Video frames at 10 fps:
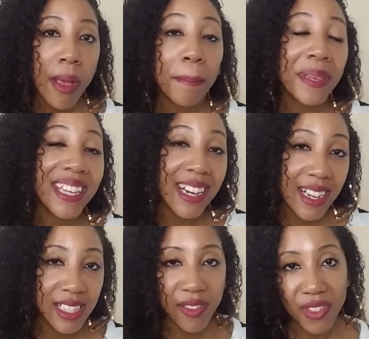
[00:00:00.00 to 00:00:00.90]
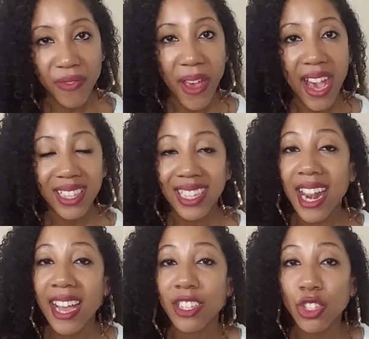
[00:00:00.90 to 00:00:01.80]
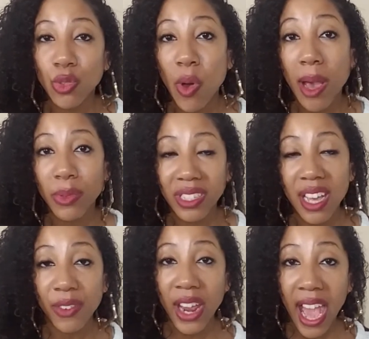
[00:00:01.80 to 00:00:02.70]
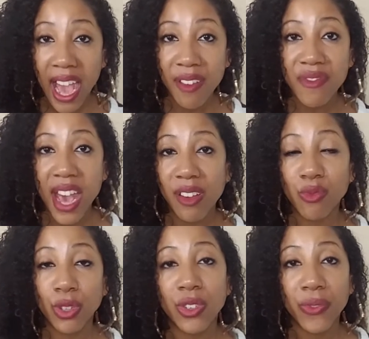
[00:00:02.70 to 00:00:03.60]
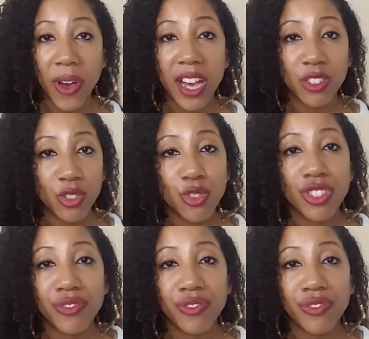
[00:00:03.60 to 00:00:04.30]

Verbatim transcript: because of the fact that I knew I would never have that real father-daughter